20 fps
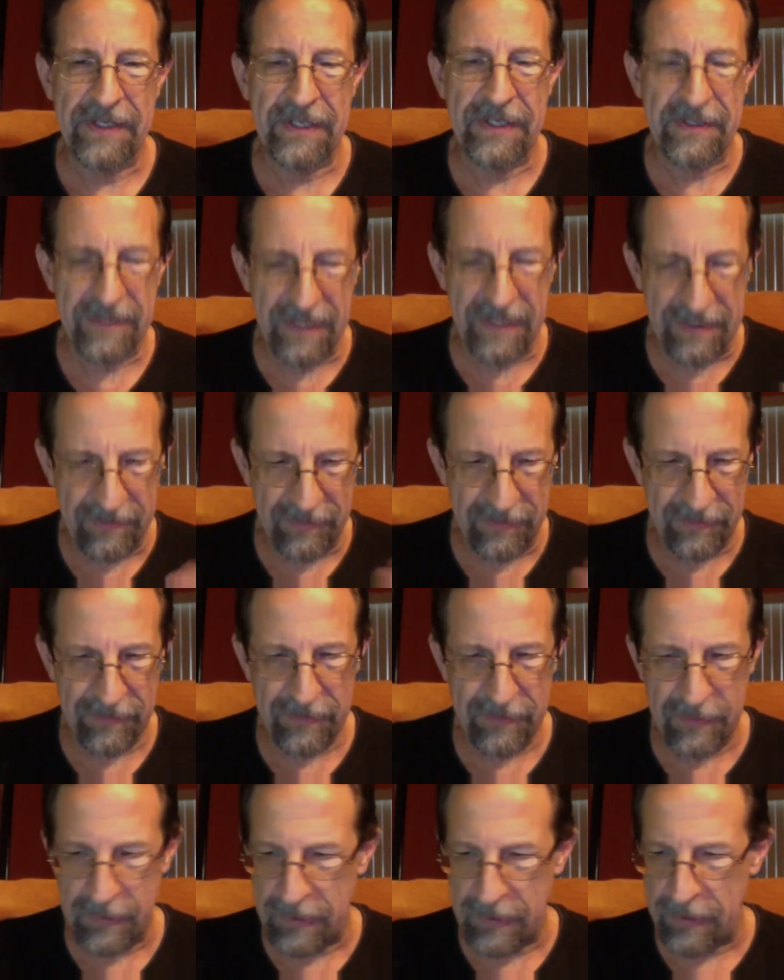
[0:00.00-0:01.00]

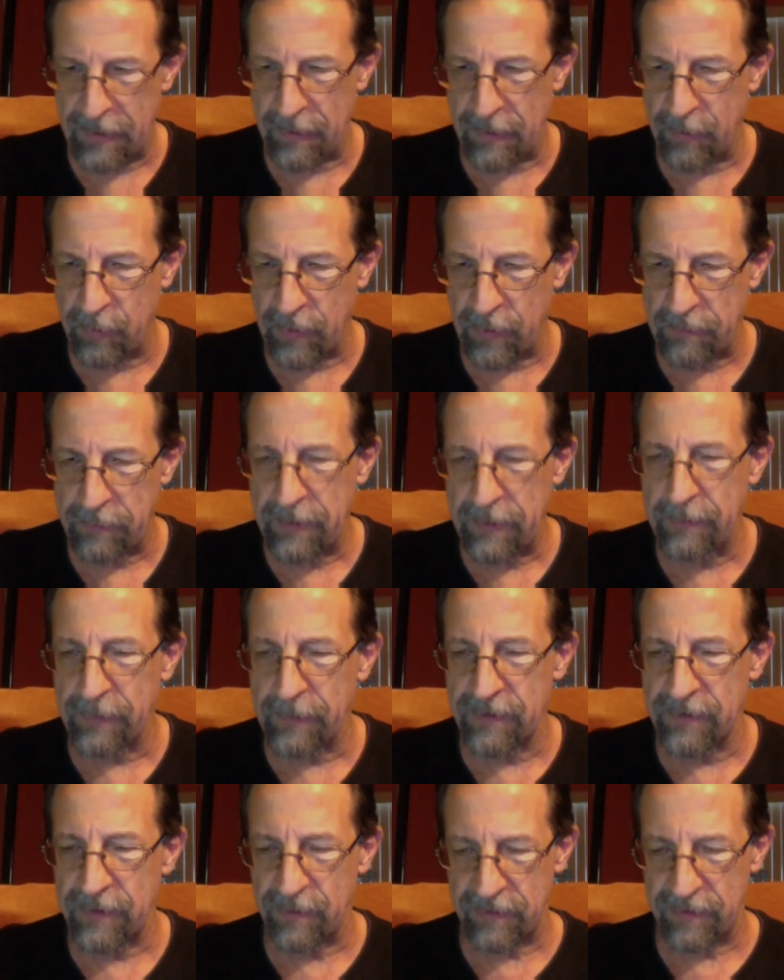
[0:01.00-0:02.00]
It's what
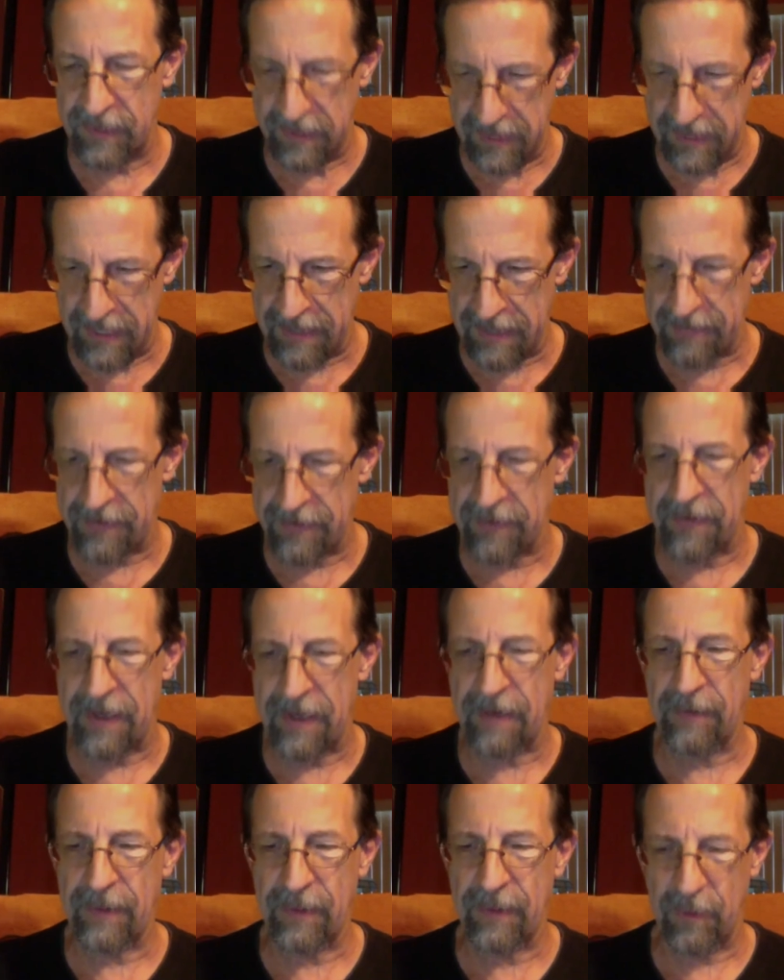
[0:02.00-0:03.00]
people do together
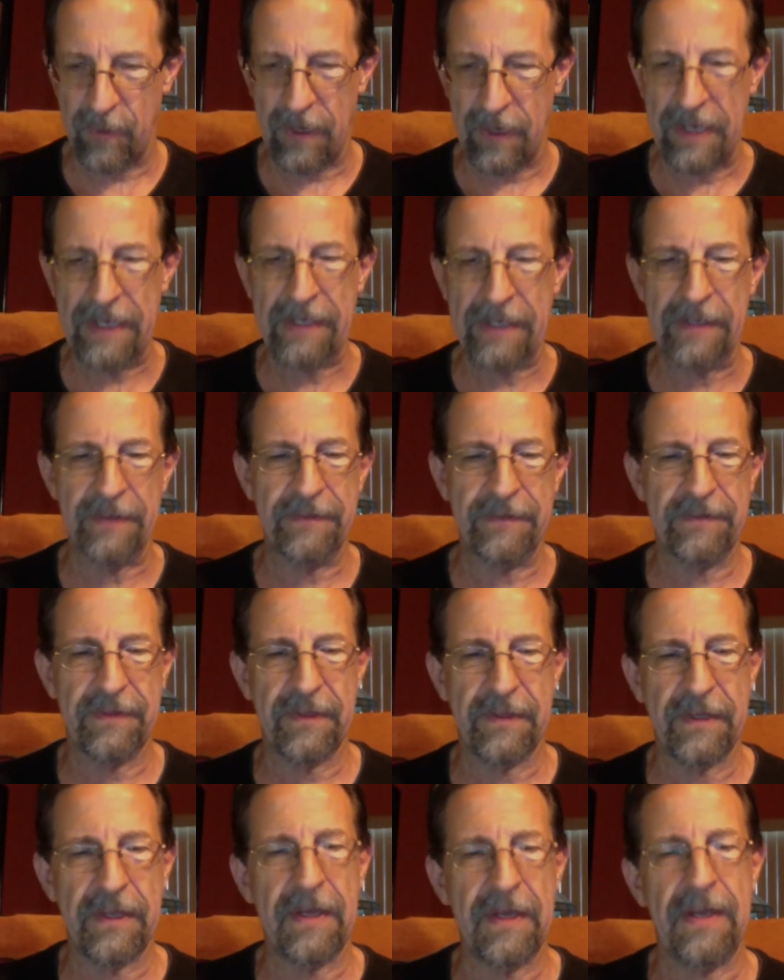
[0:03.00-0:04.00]
that requires
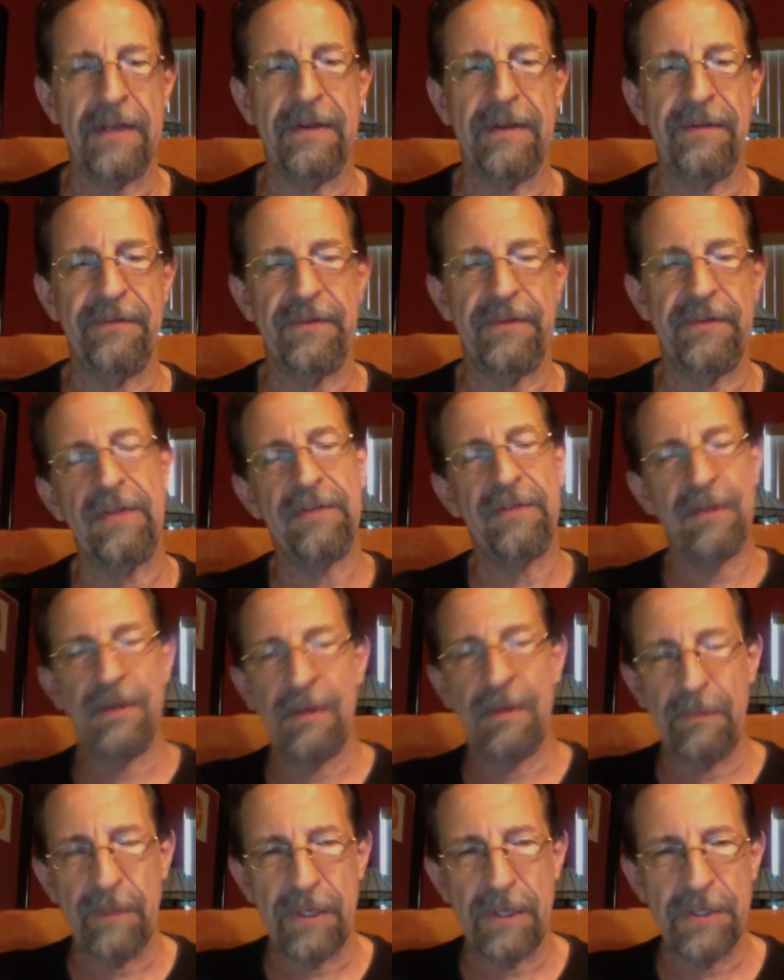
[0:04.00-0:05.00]
the kind of
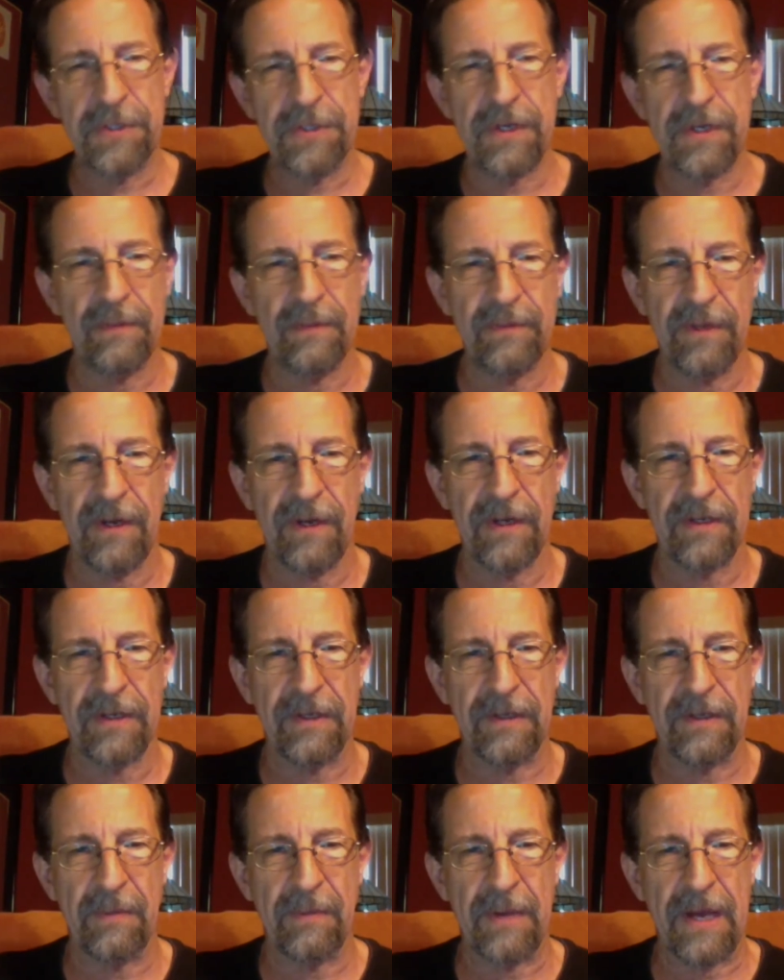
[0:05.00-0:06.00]
disinhibition I'm
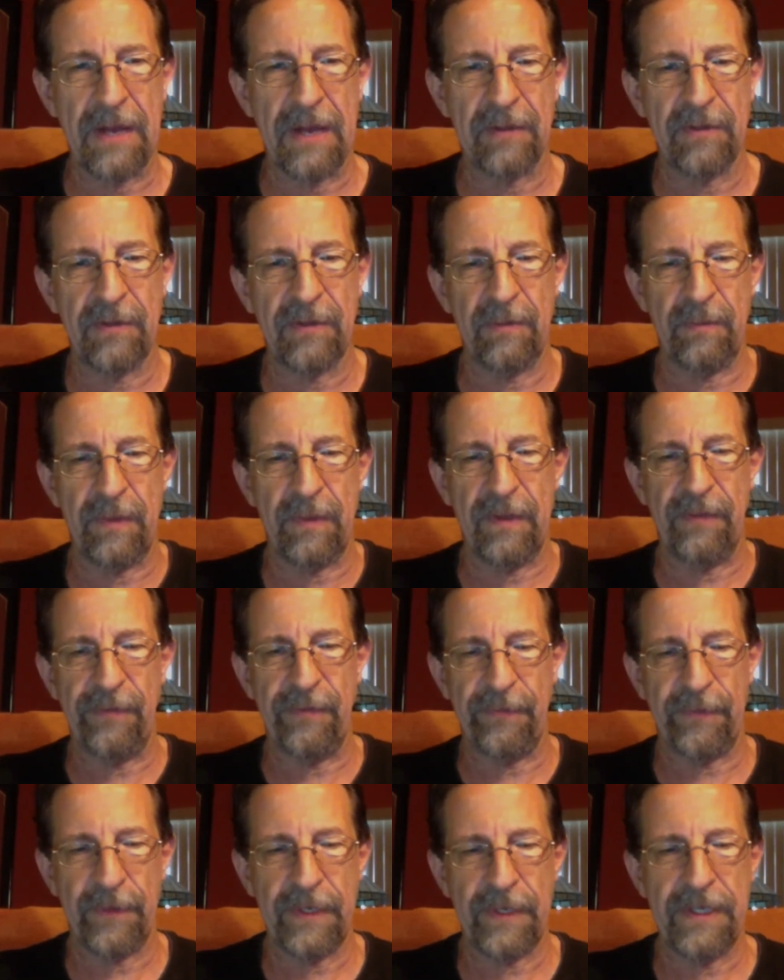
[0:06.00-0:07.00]
talking about, to be
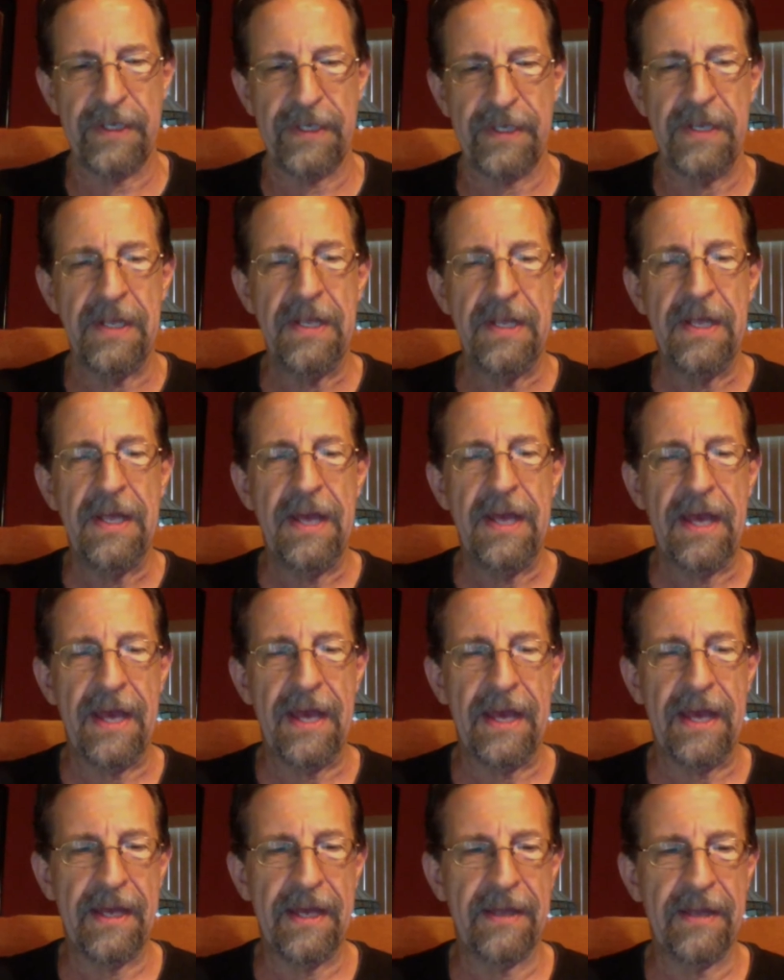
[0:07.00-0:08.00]
free
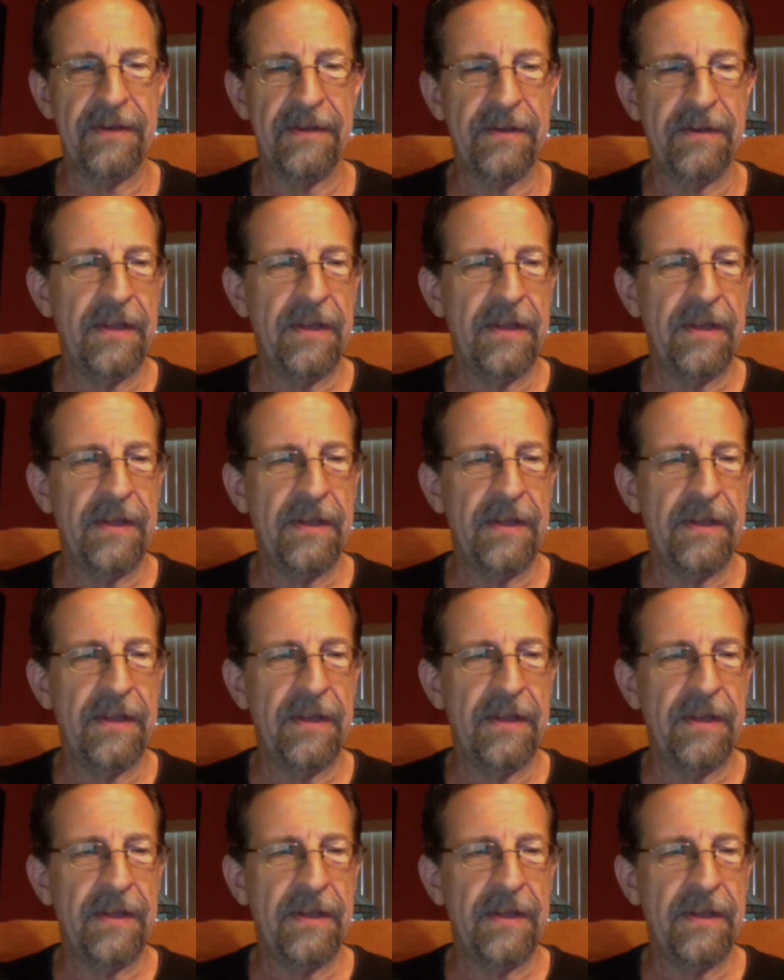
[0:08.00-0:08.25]
and